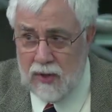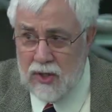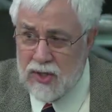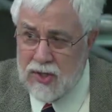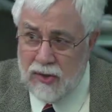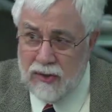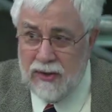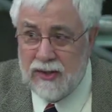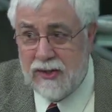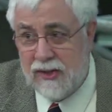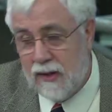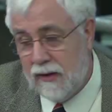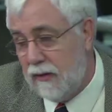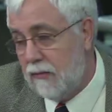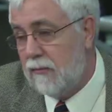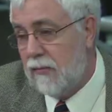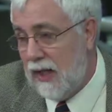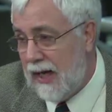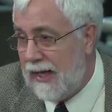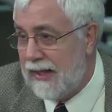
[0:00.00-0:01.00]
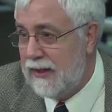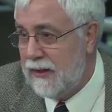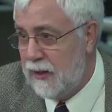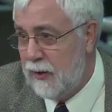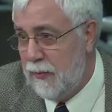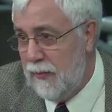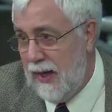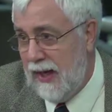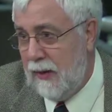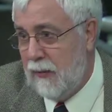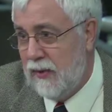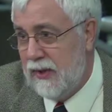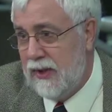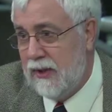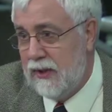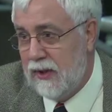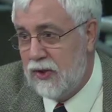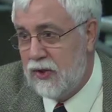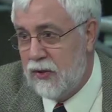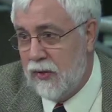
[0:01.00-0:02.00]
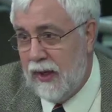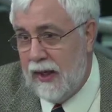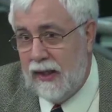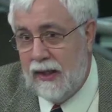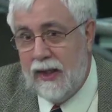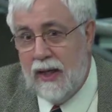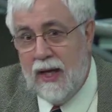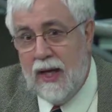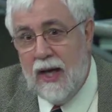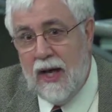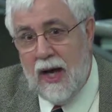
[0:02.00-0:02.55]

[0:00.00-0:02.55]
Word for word: So there's a lot of debate within the trade